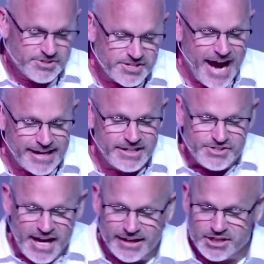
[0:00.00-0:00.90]
he says, I
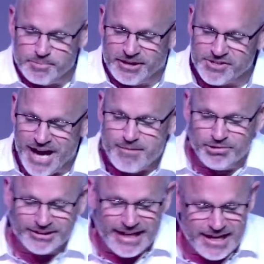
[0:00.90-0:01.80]
can say this because
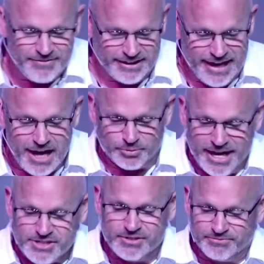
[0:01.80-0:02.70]
I believe that
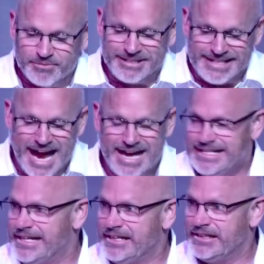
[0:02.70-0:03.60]
God raised him from the
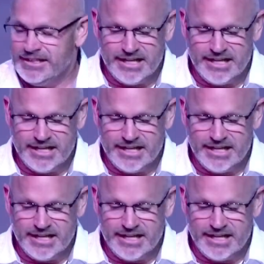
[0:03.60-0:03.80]
dead.